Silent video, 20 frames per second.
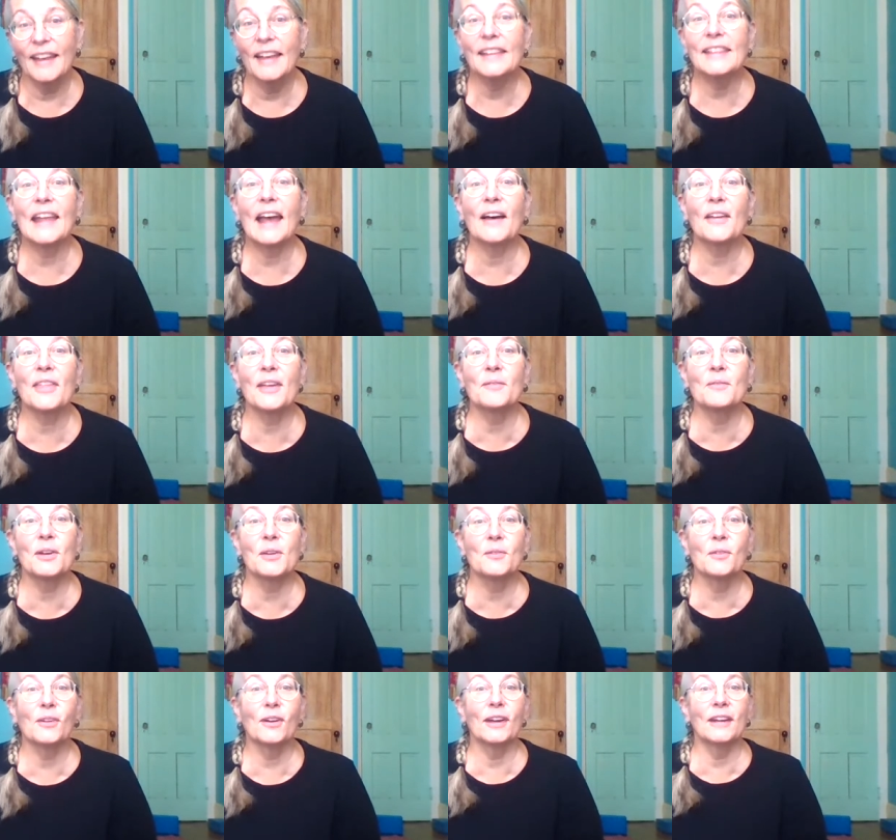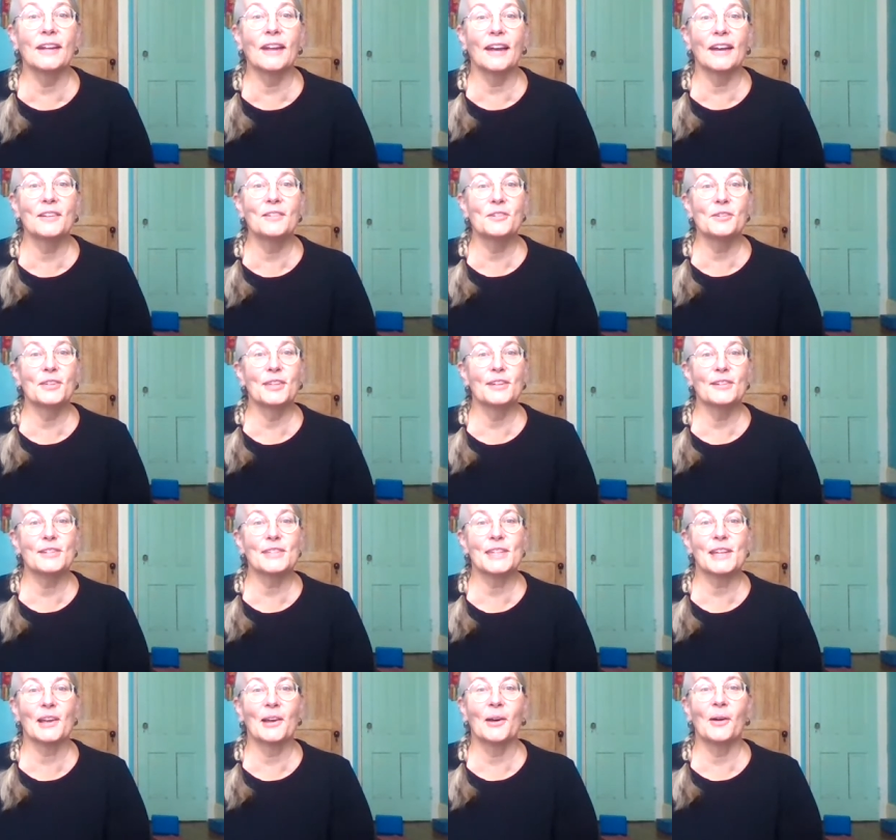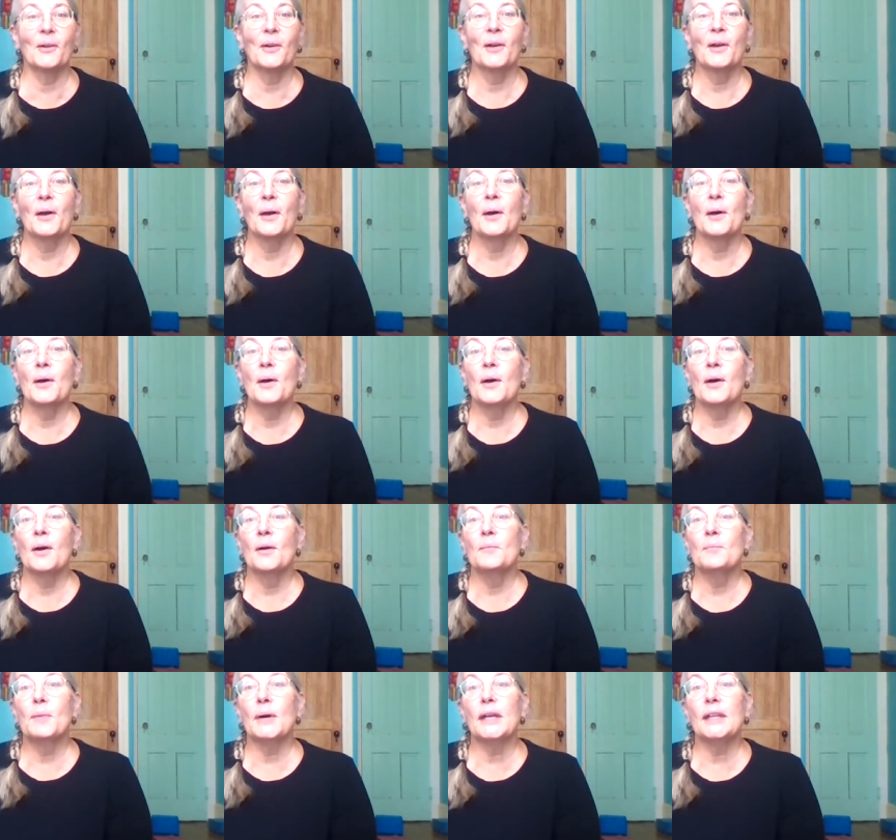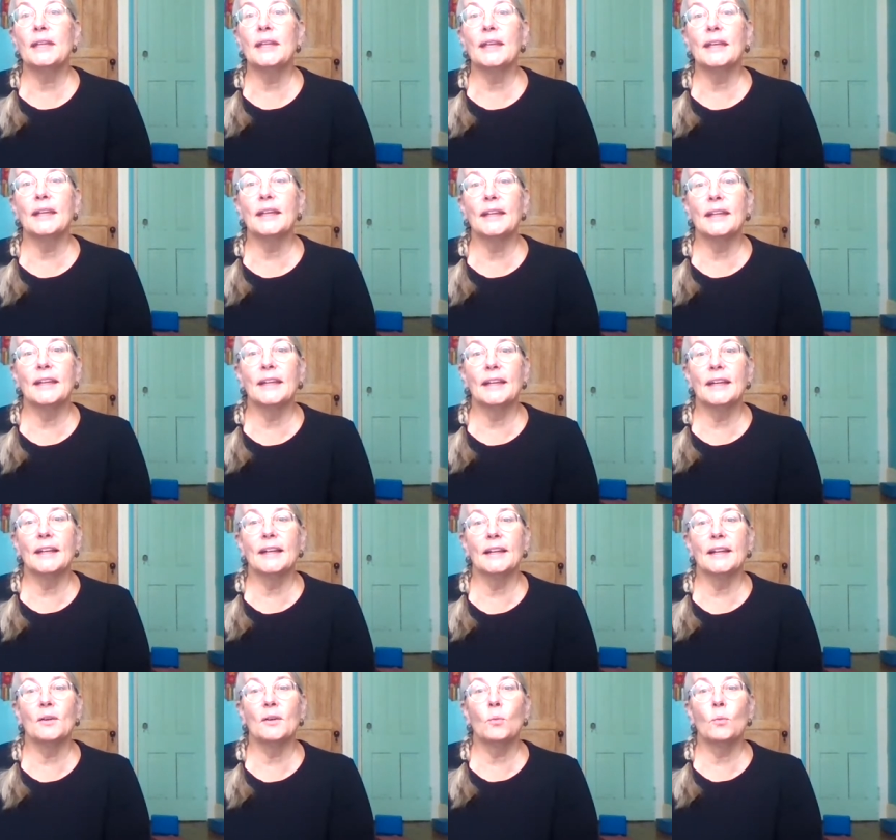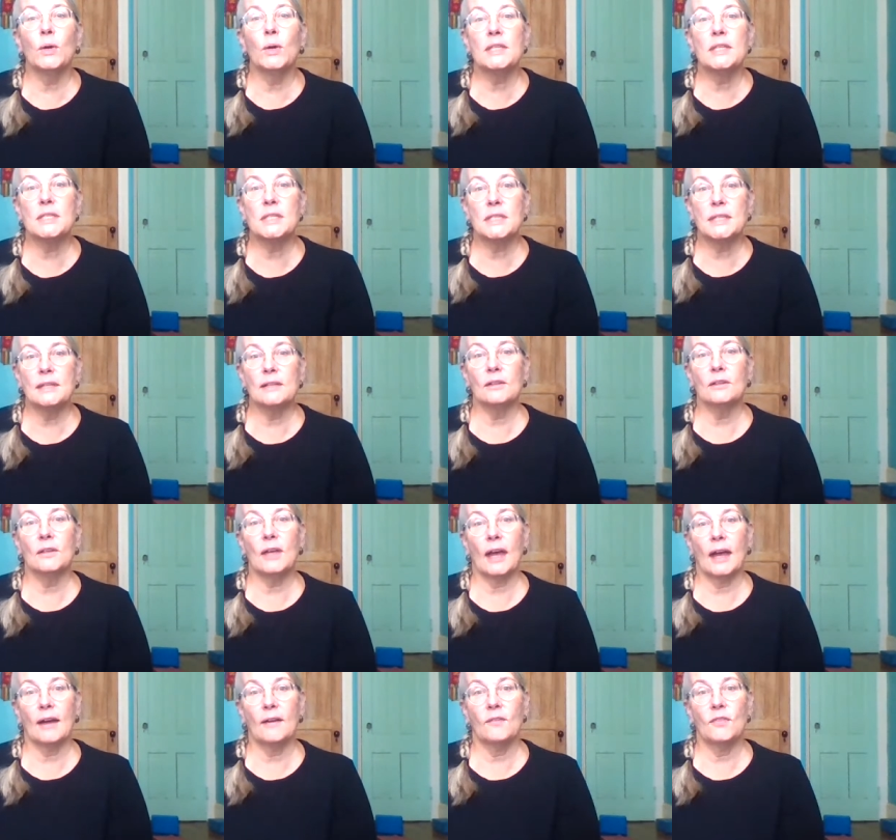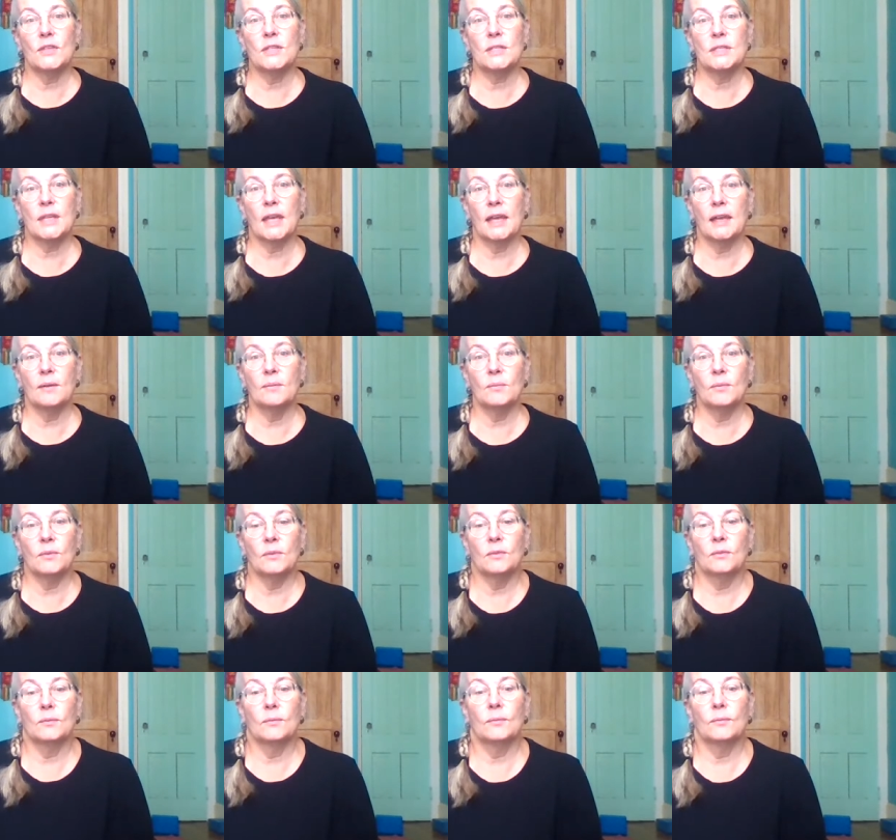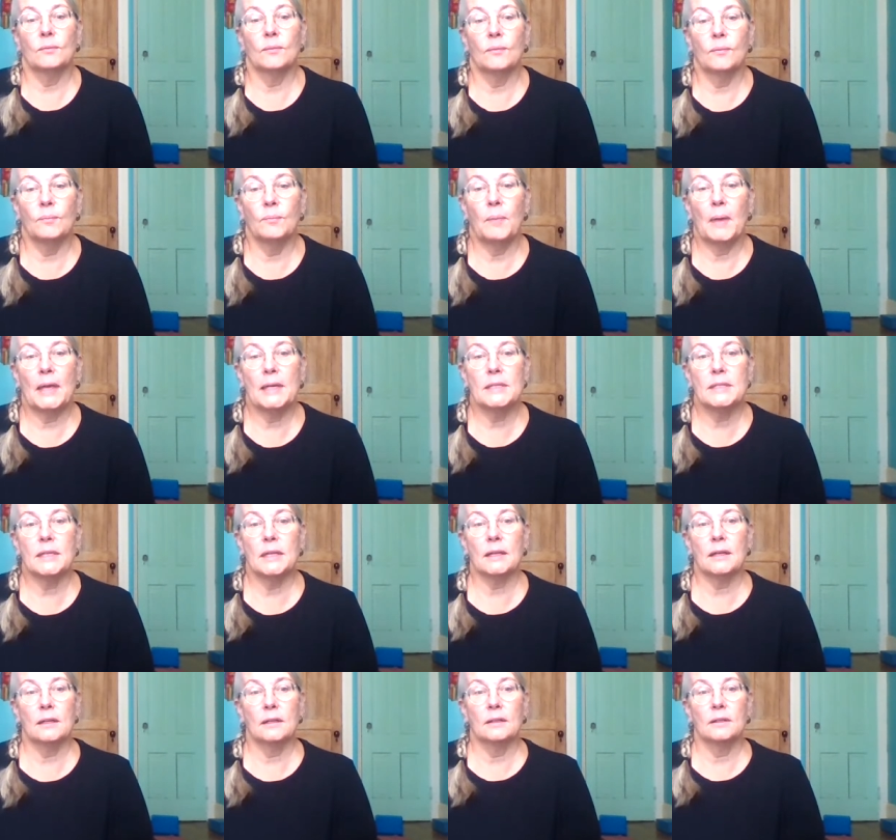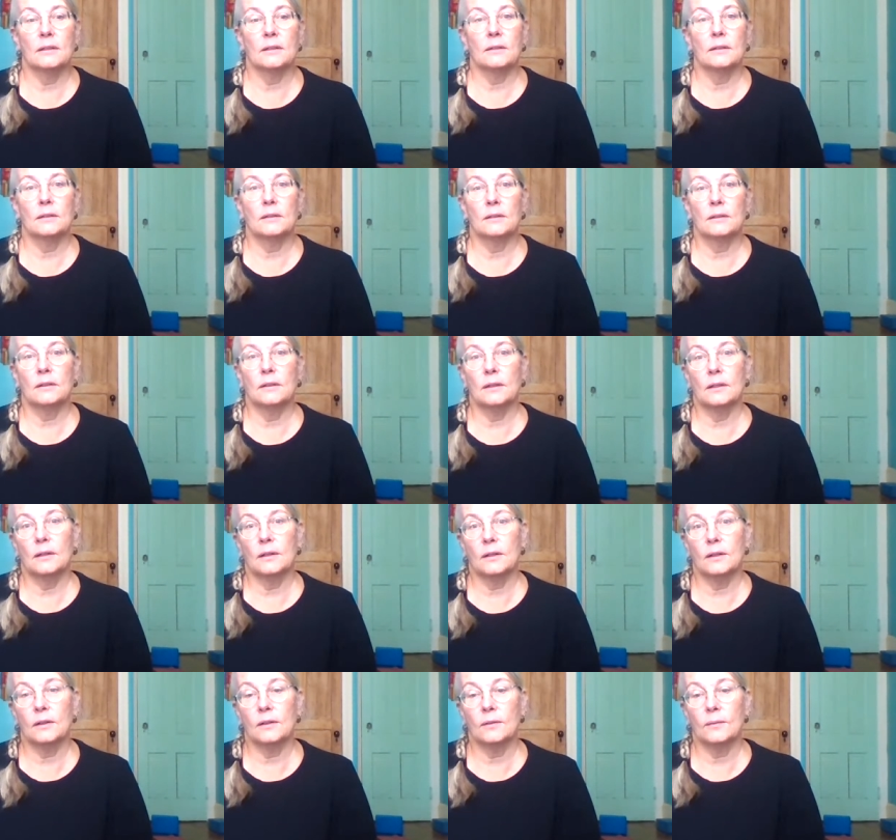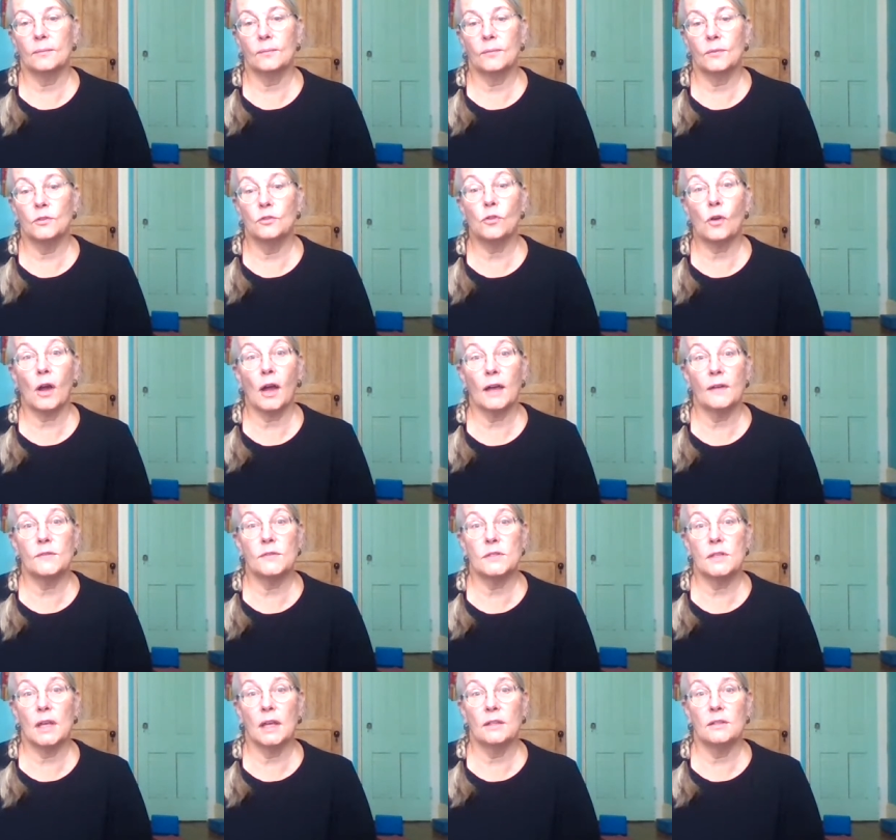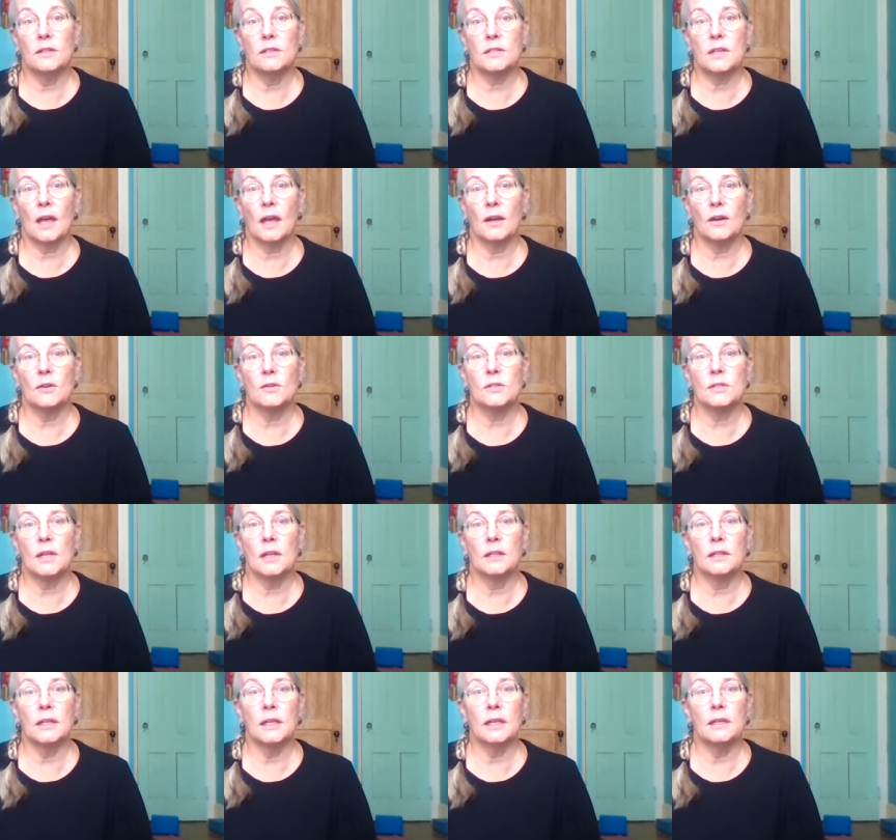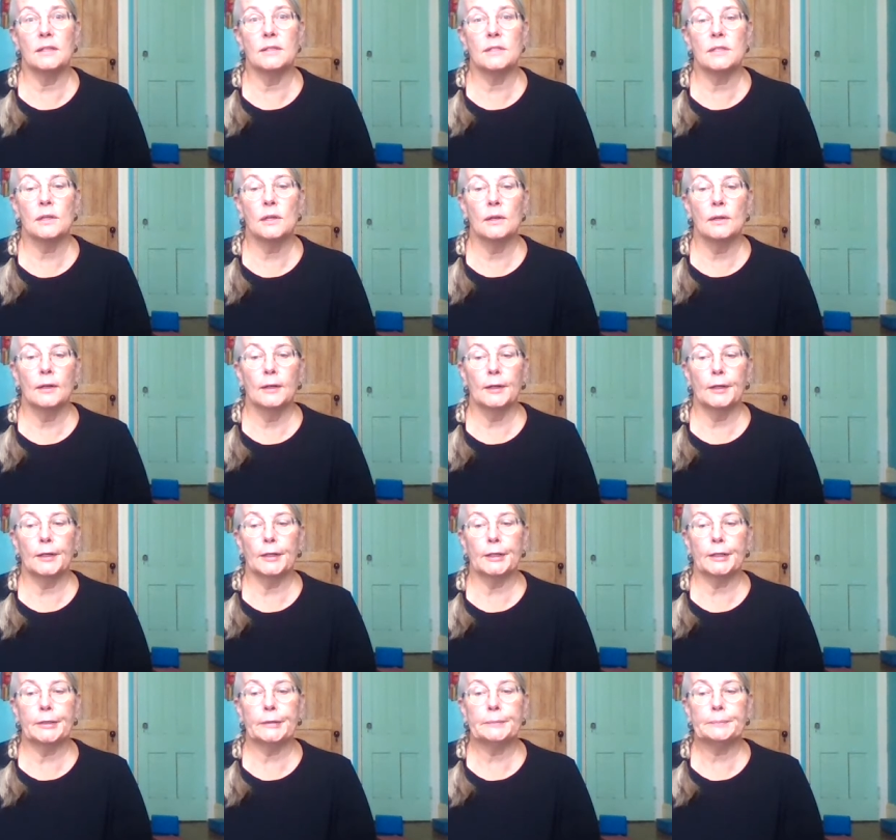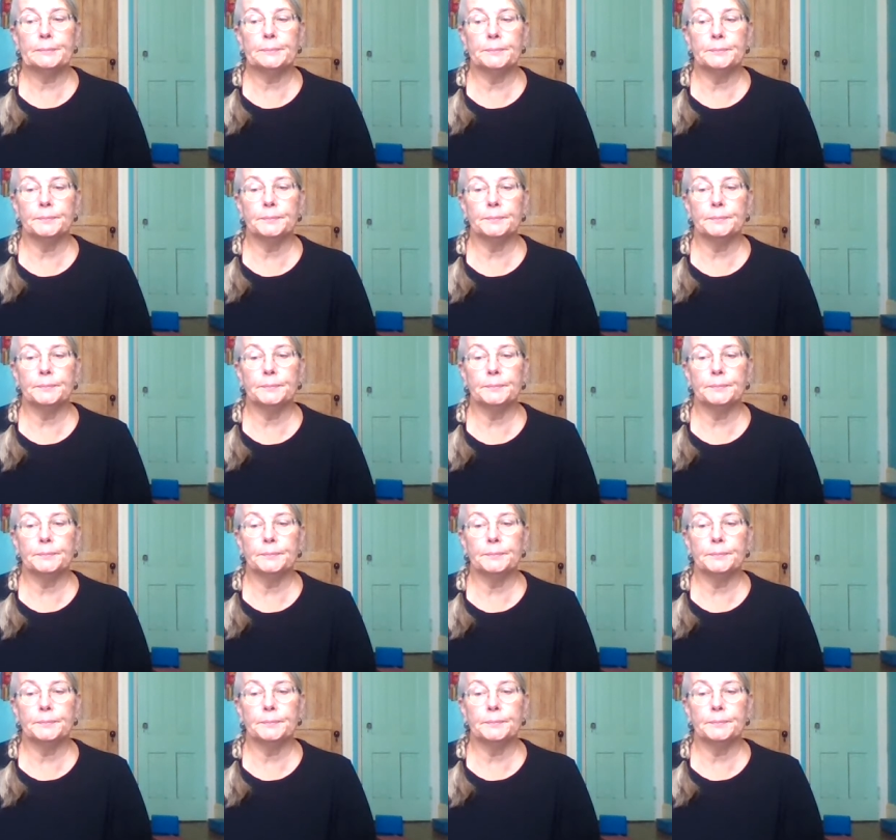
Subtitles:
now than we worried 100 years ago, but we still have the same basic drives and desires and needs. Um,